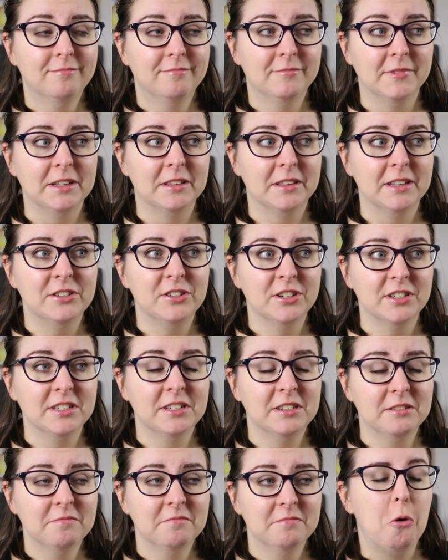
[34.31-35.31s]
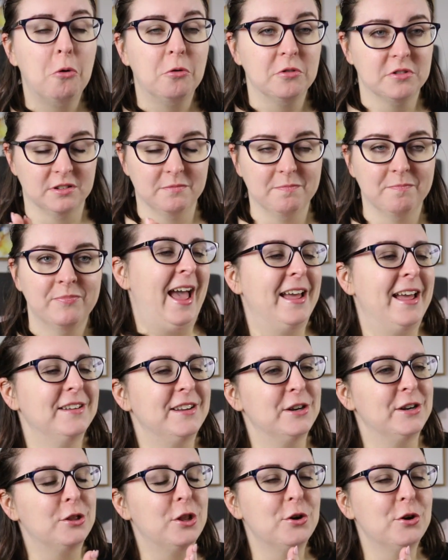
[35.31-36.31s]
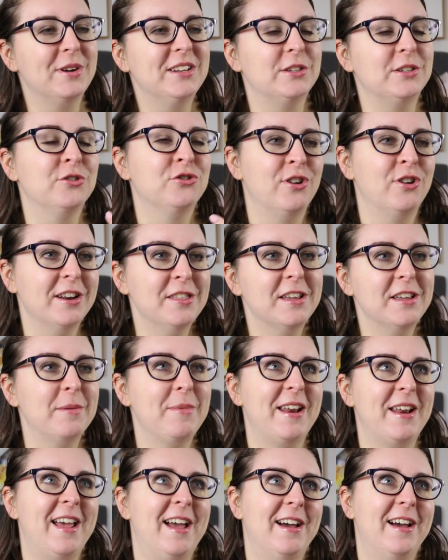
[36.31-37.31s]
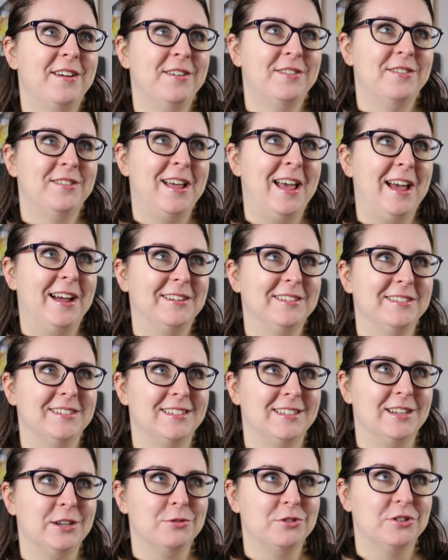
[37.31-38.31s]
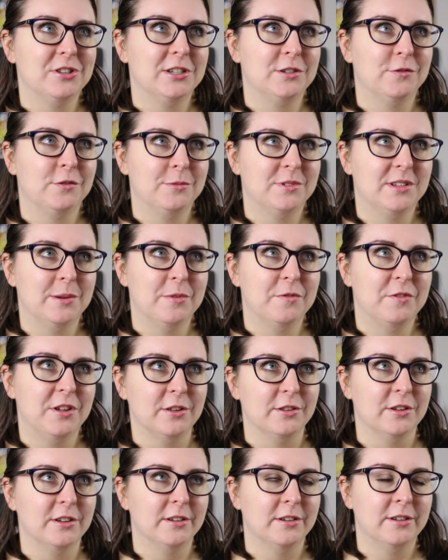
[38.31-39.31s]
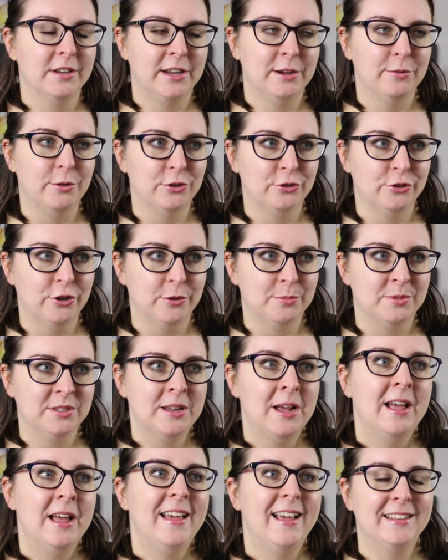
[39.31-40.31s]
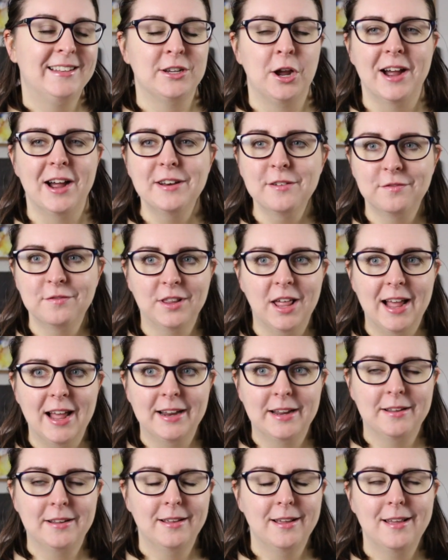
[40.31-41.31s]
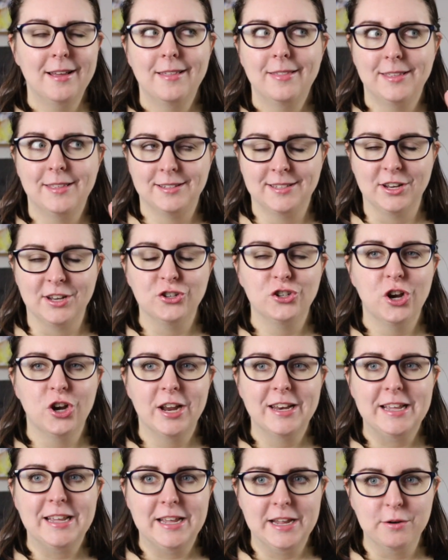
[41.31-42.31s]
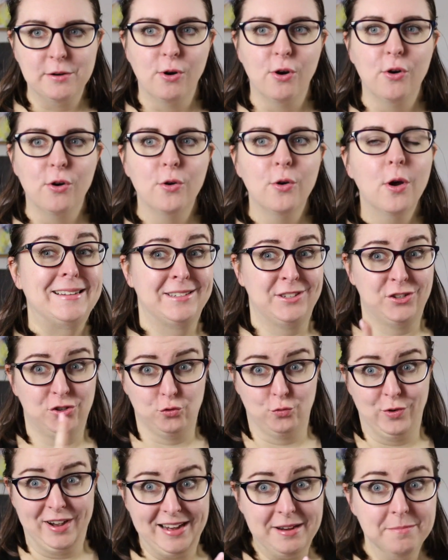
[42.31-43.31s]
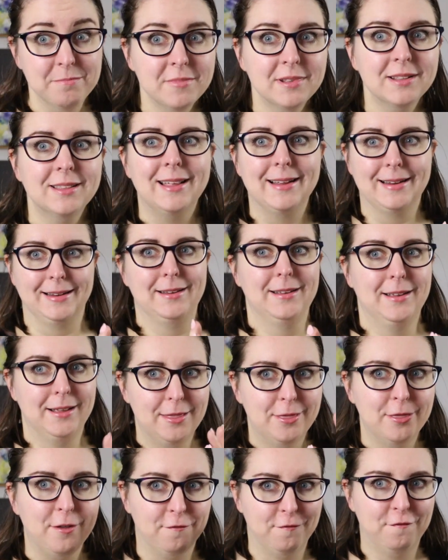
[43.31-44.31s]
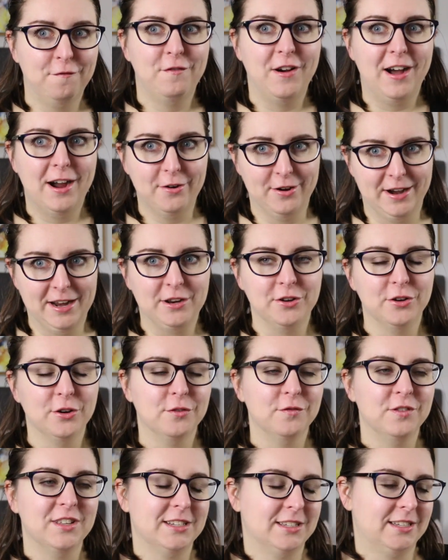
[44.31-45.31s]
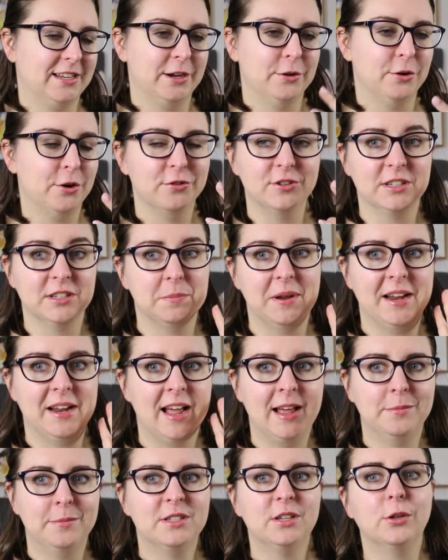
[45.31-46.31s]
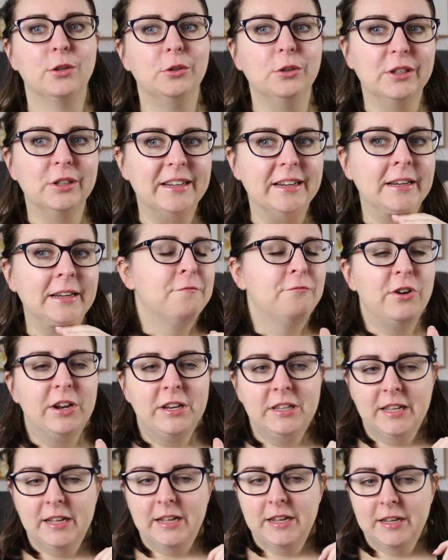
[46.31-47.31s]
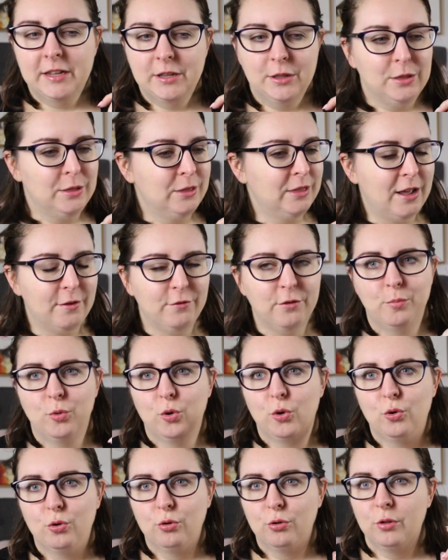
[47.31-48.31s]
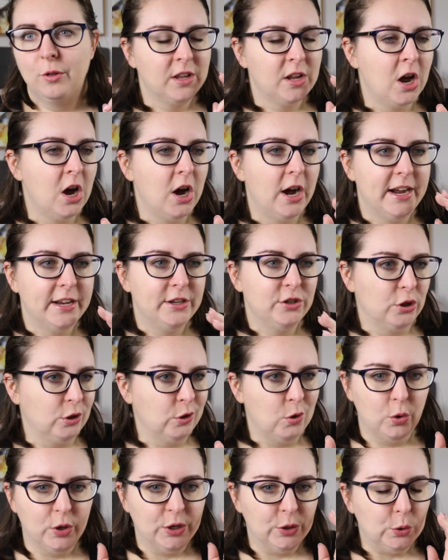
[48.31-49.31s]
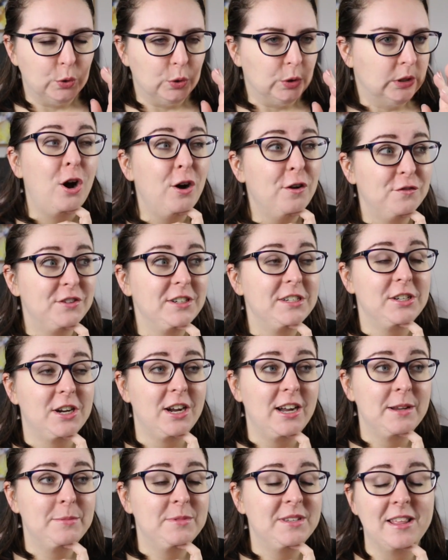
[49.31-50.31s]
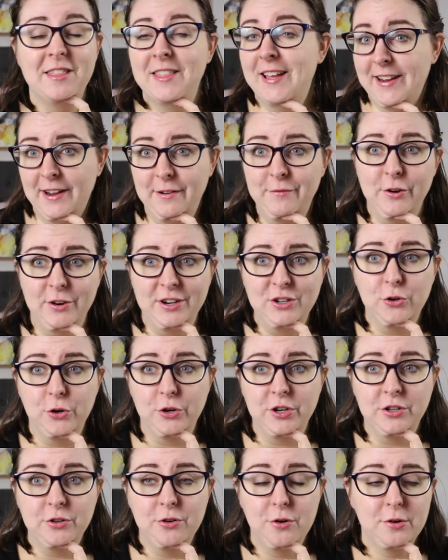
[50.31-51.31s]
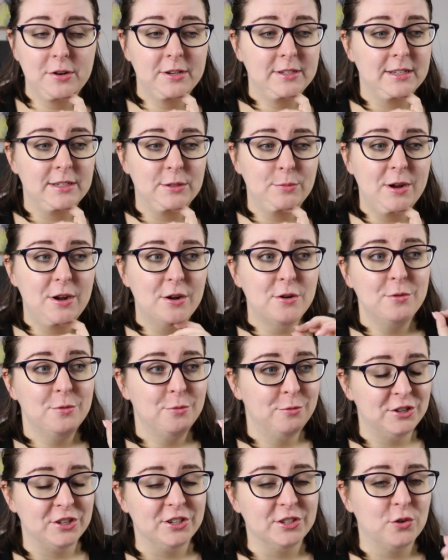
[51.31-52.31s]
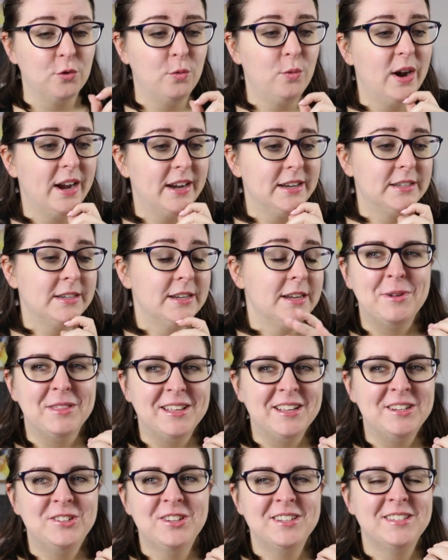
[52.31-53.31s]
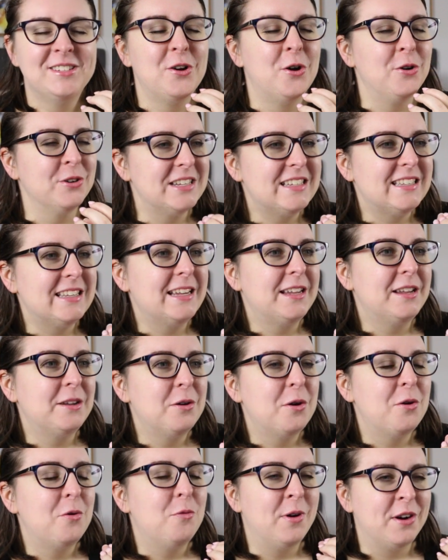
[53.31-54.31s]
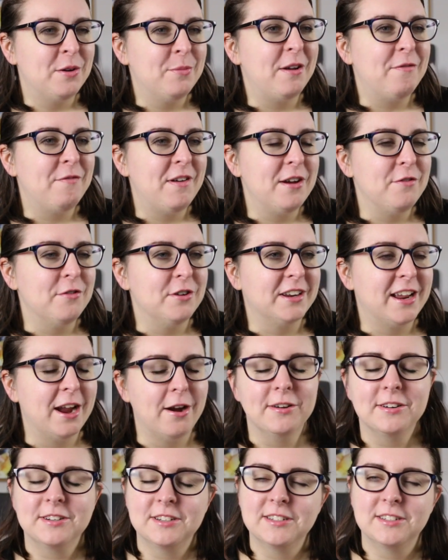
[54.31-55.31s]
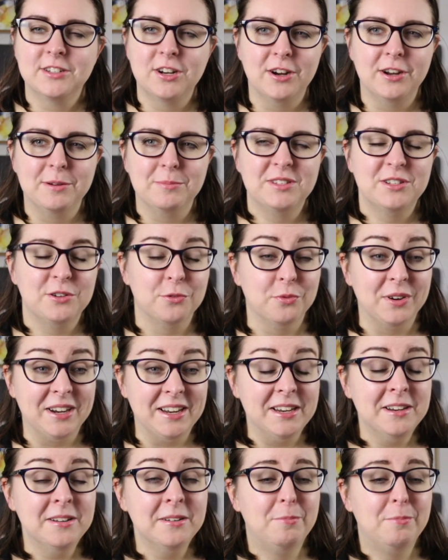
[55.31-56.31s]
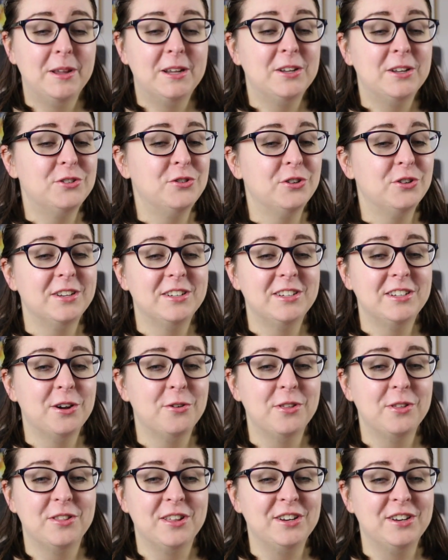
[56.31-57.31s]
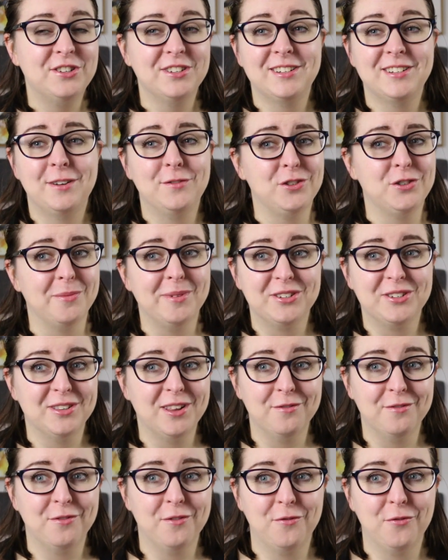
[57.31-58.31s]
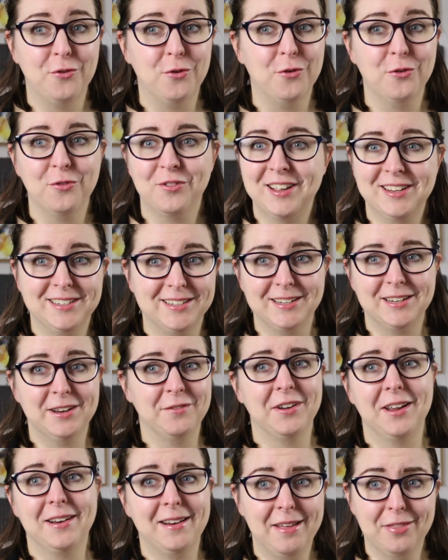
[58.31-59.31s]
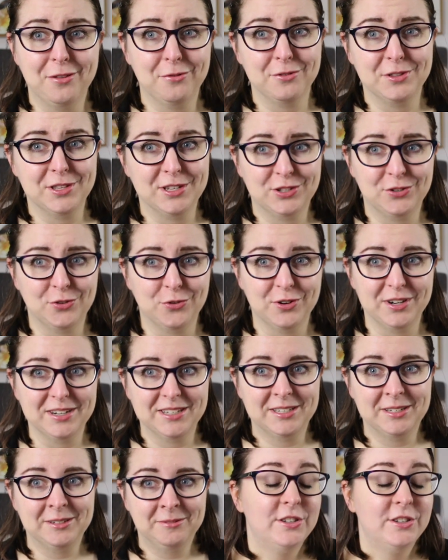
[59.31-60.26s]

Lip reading: Like, they're just awesome. And in a lot of ways, I was trying to think about how to distinguish this from some of the other hero tropes. It's kind of like the sunshiny hero extreme, like the far end of this hero just being absolutely friendly, lovable, kind, loyal. Oftentimes they are very dirty talkers as well, which is great, but they're just honestly one of my favorite character types to read because you can tell that they just have so much love for their significant other in the stories.